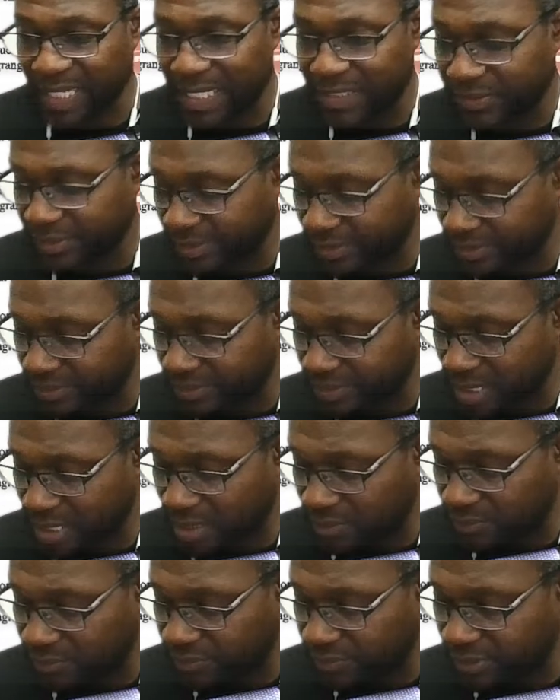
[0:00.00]
velocity is
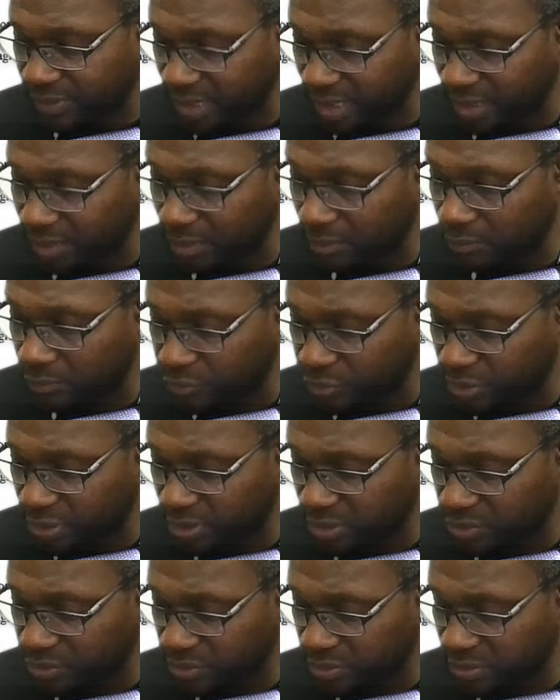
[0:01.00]
how the angle
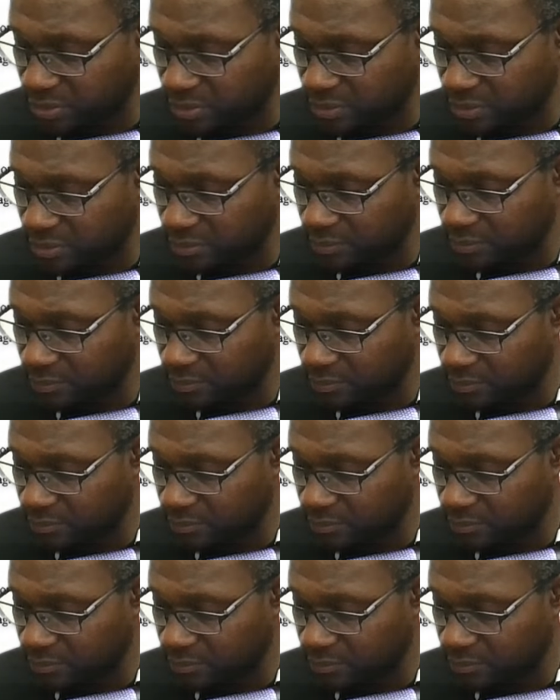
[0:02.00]
changes.